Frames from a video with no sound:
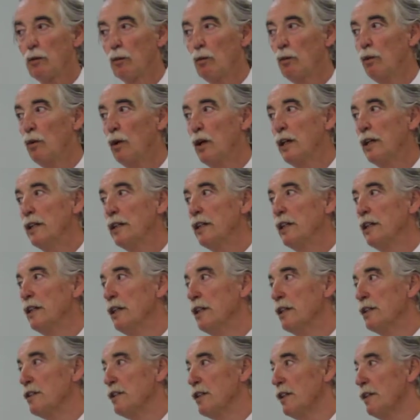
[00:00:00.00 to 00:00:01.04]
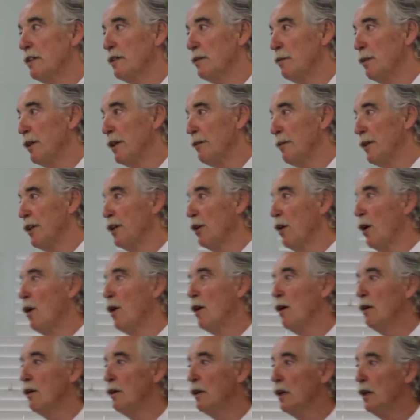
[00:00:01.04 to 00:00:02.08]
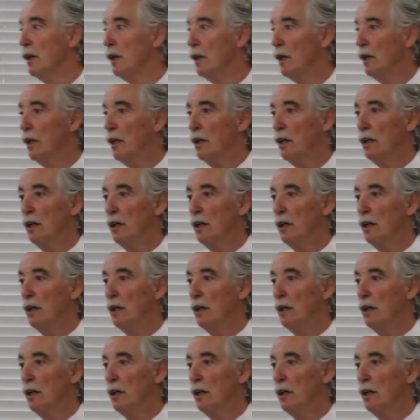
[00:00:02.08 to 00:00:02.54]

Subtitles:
What is it? We all,